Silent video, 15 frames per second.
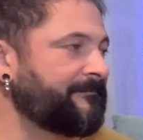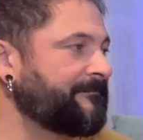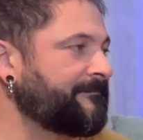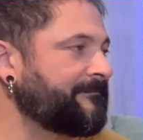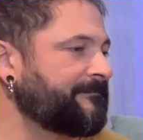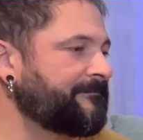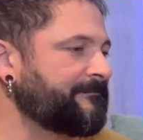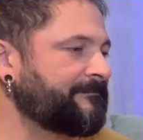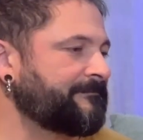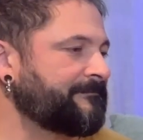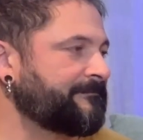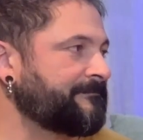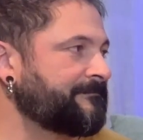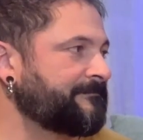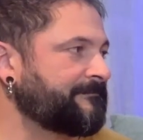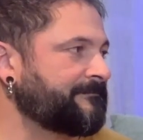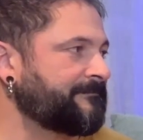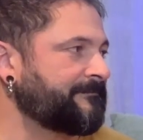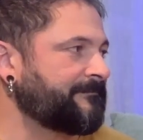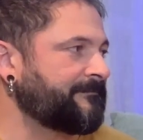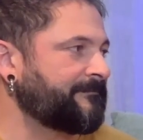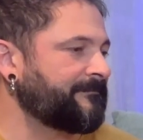
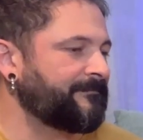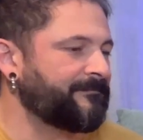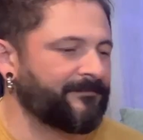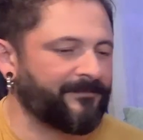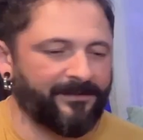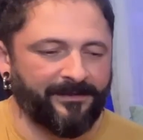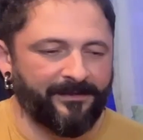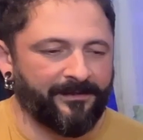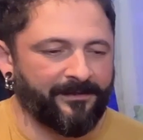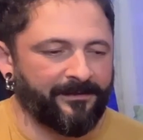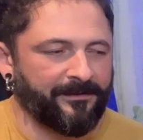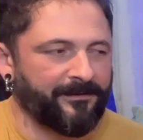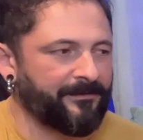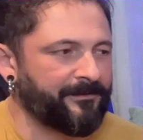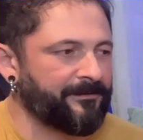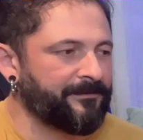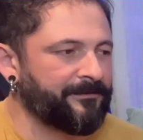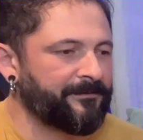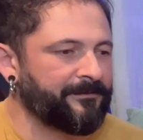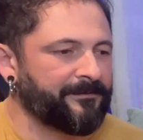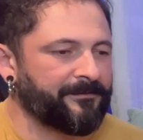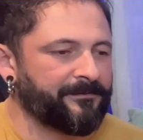
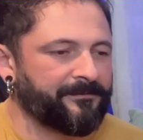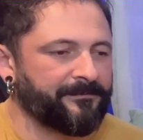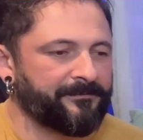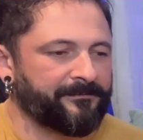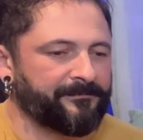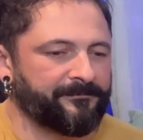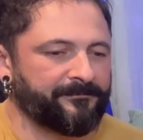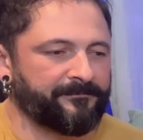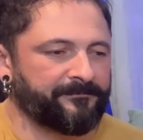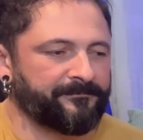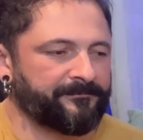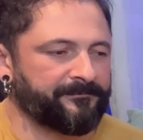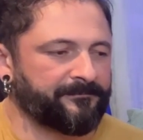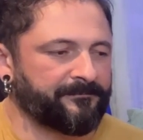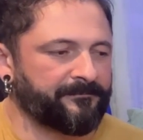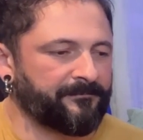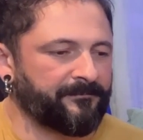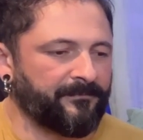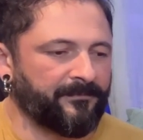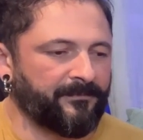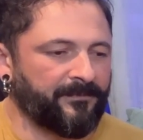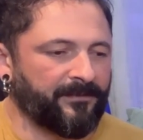
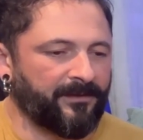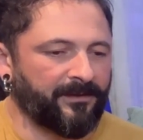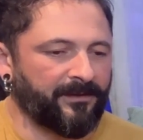[no speech]